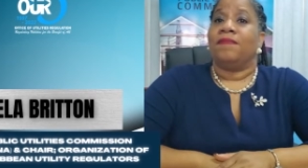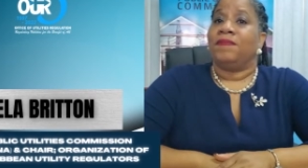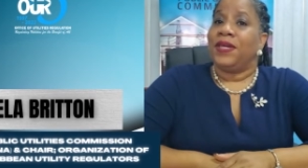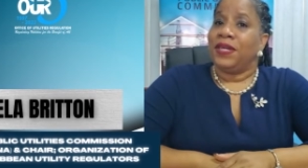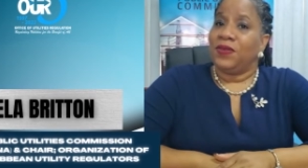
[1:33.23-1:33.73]

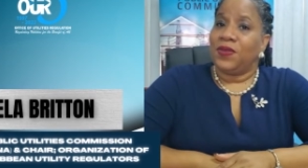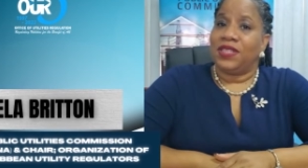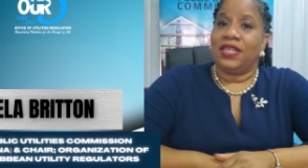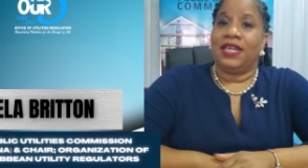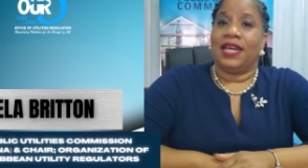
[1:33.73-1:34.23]

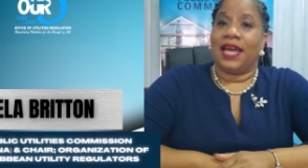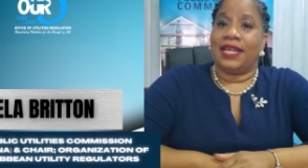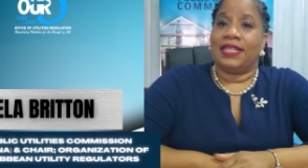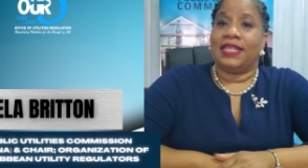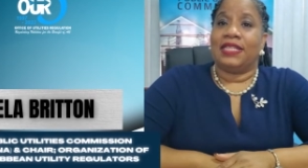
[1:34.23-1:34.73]
PUC
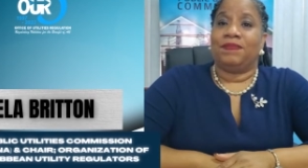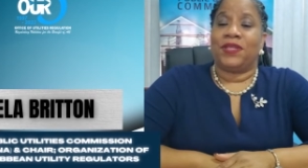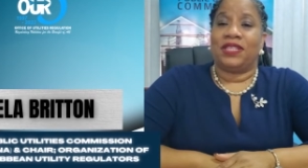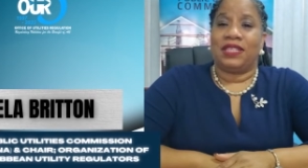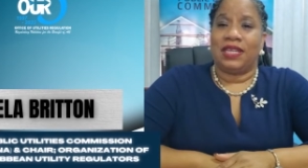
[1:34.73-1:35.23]
Guyana is
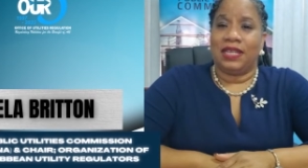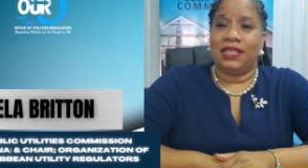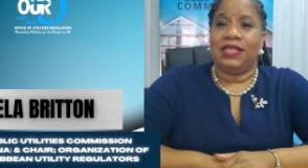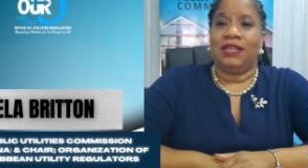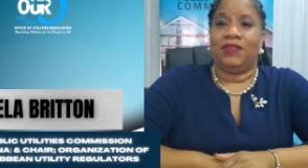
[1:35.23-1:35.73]

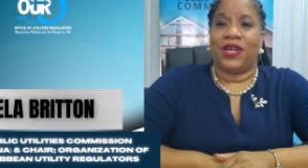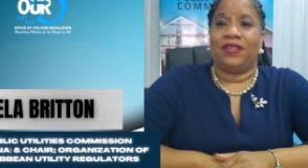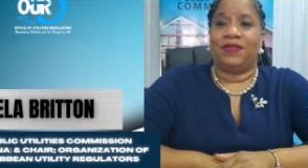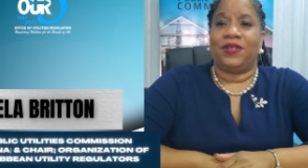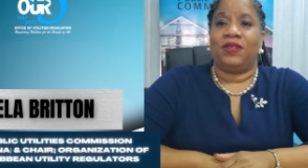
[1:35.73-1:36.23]
particularly
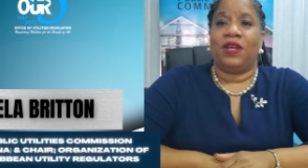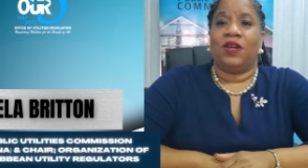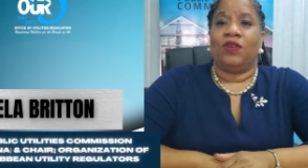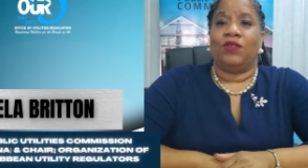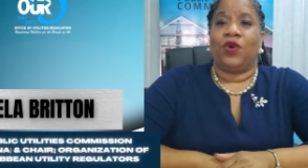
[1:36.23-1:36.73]
grateful
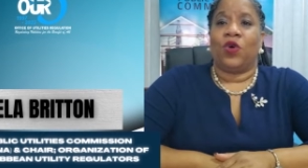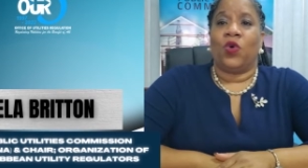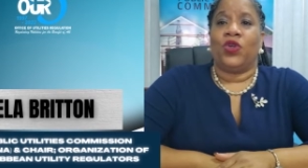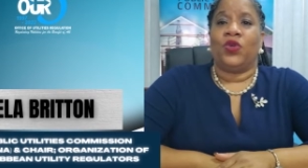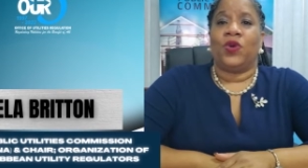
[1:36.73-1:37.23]
for
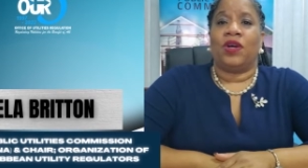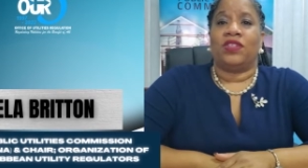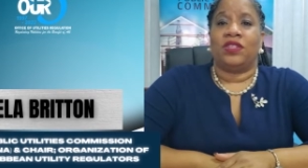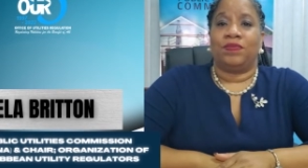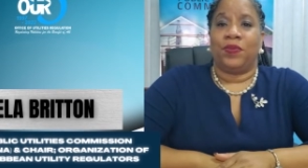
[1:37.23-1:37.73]
OUR
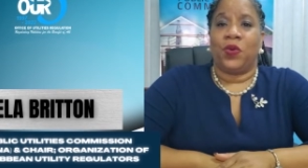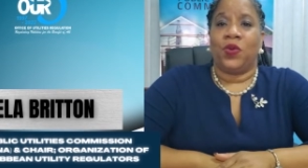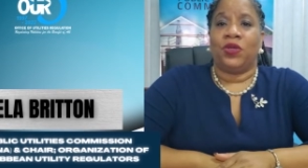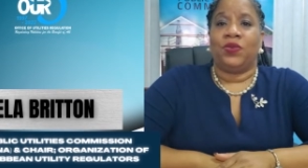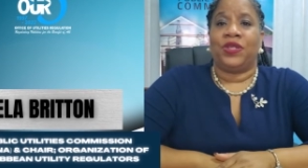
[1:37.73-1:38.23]

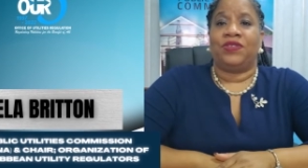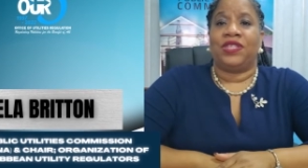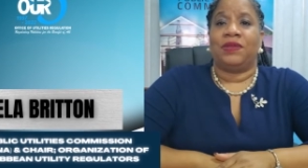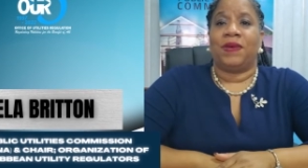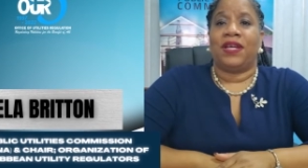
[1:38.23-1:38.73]
support with
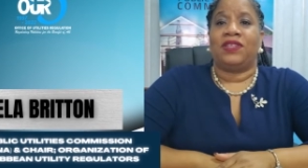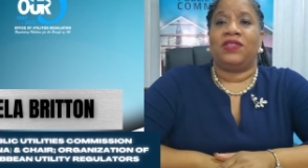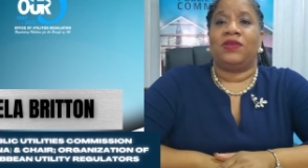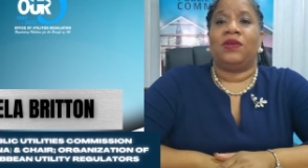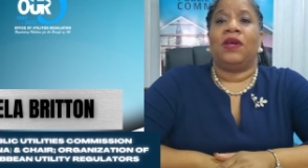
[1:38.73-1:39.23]

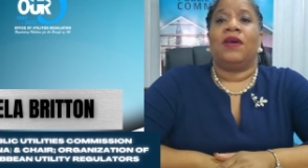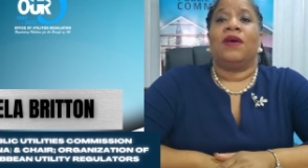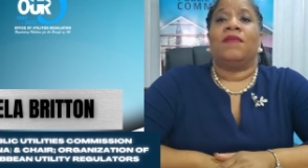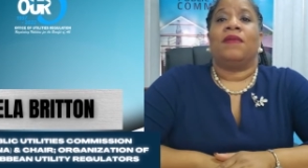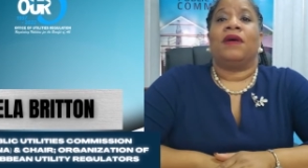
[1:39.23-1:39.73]
respect to
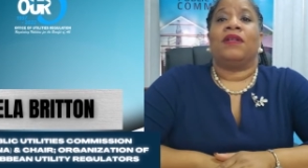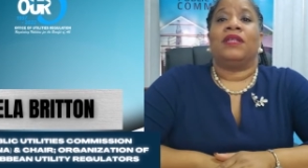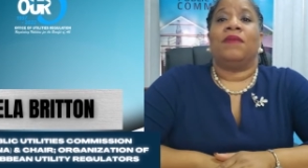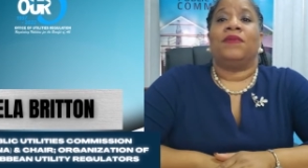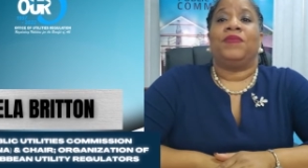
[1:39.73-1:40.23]

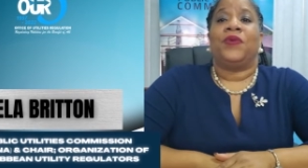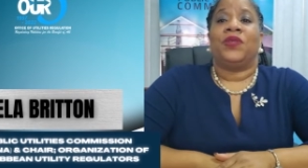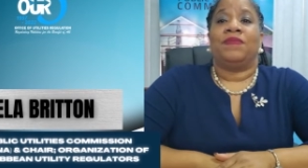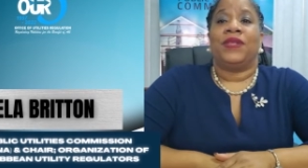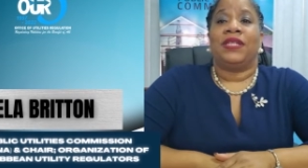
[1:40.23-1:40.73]
number
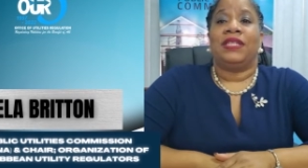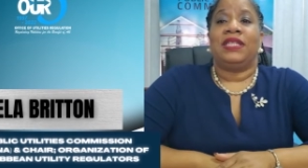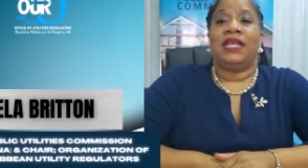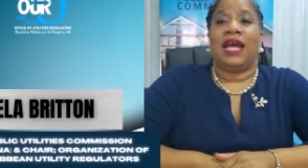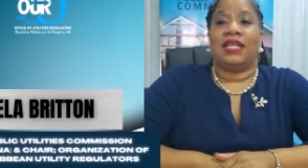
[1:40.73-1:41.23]

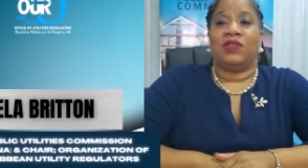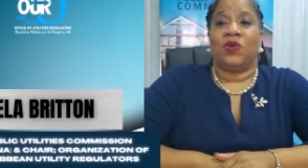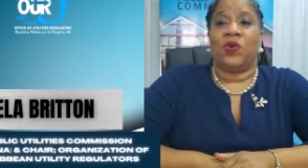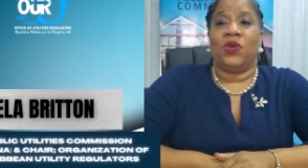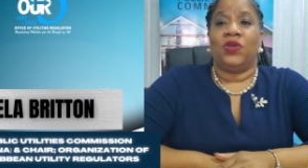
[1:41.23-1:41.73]
portability as
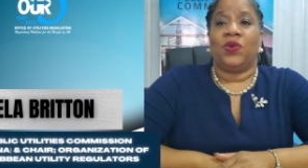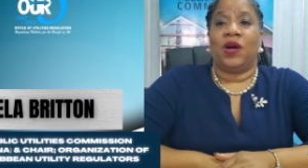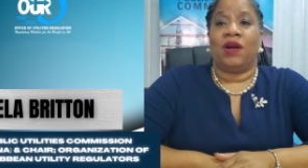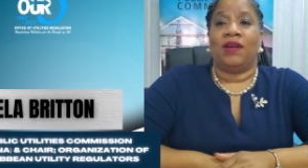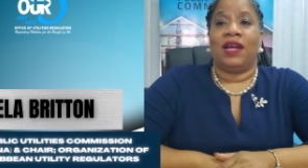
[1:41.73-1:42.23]

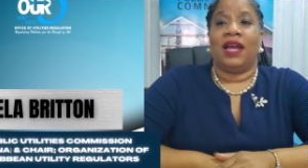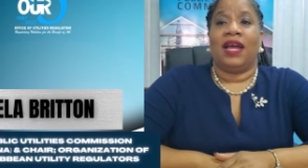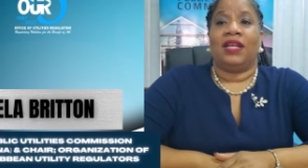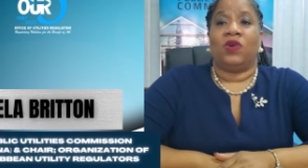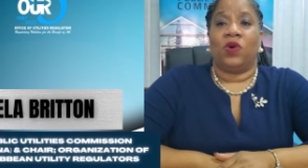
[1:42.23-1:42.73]
OUR
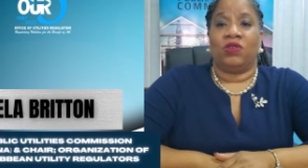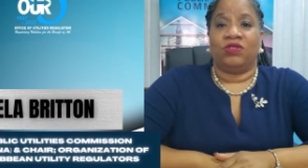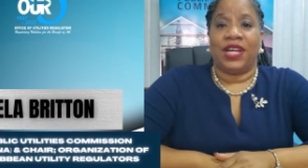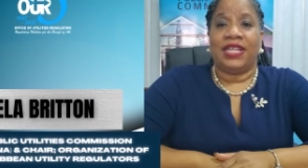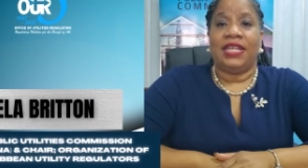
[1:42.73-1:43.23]
had
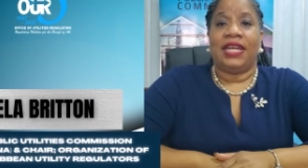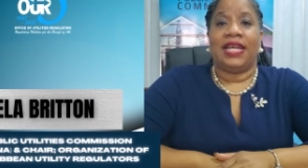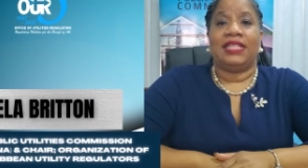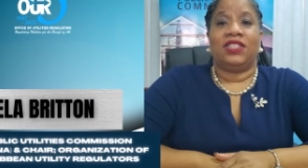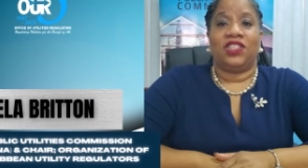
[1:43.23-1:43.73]
already
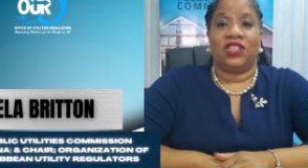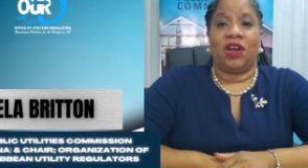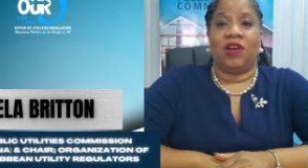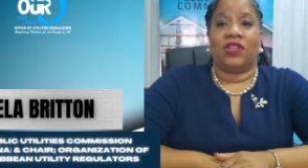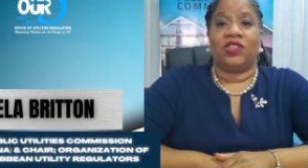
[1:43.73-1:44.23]
led the
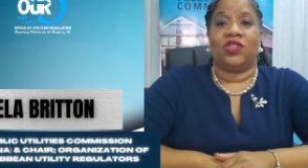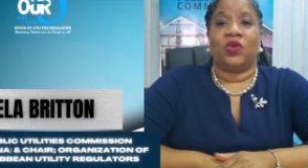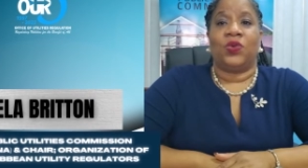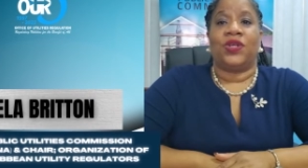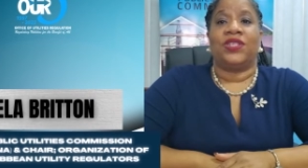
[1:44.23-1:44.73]
charge
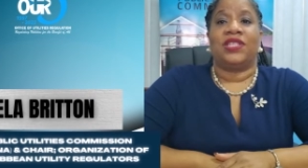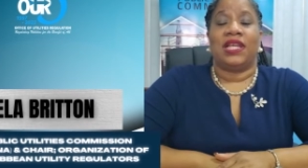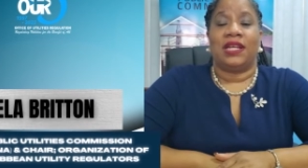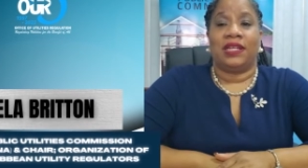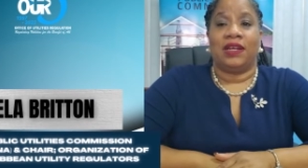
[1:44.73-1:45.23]
towards
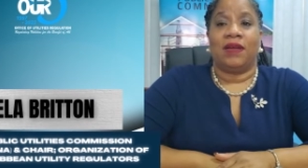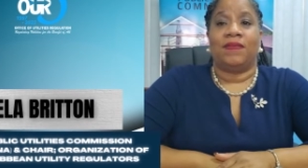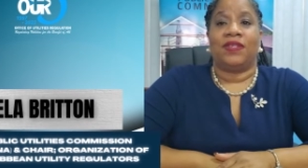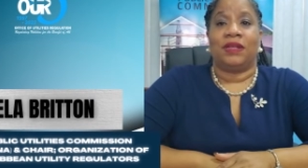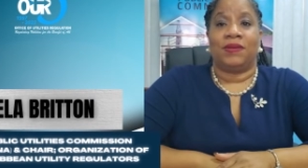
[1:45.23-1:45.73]

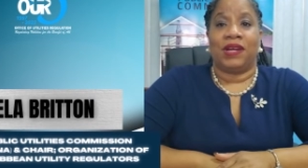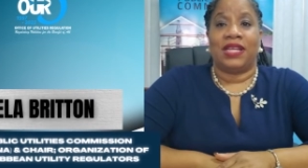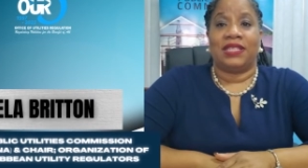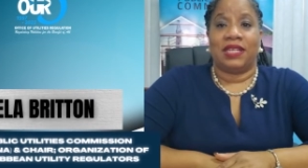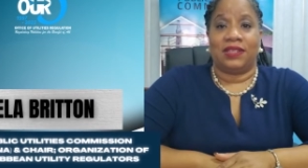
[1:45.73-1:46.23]
telecoms
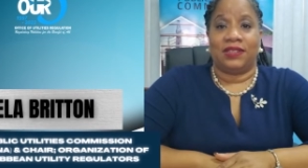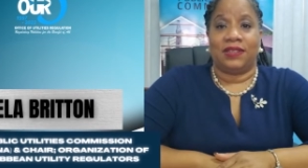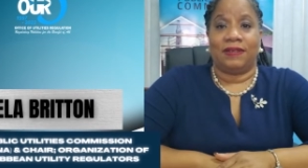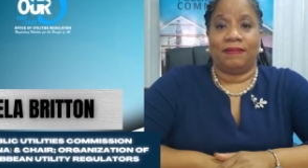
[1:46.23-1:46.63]
liberalization.